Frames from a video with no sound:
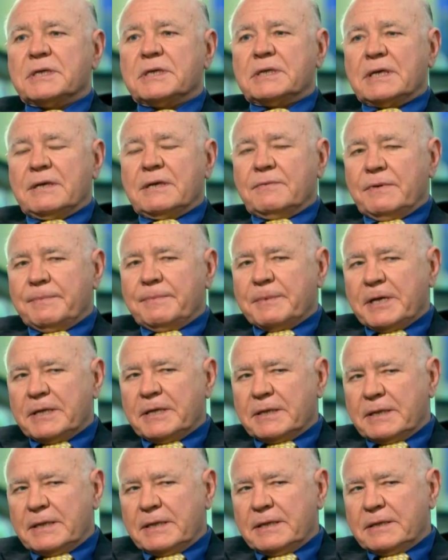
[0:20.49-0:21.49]
and then we
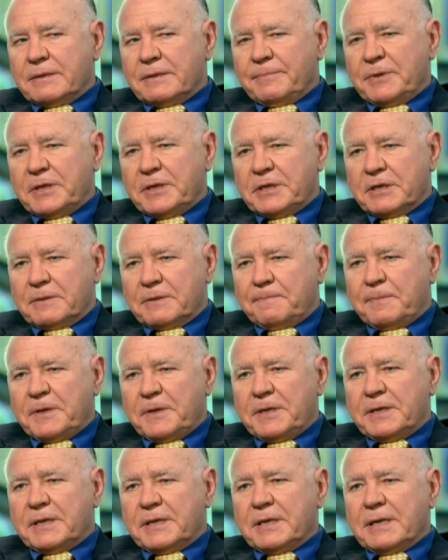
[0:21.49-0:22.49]
made an intermediate
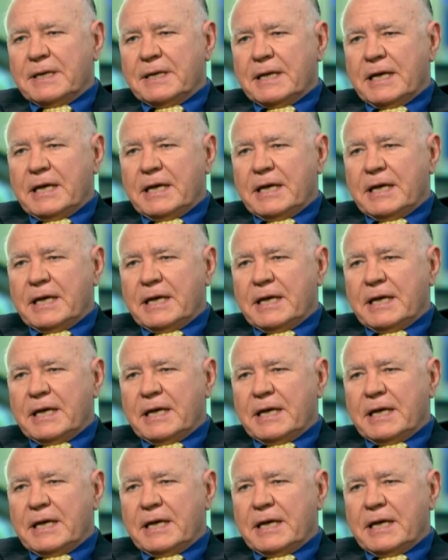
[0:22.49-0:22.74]
peak in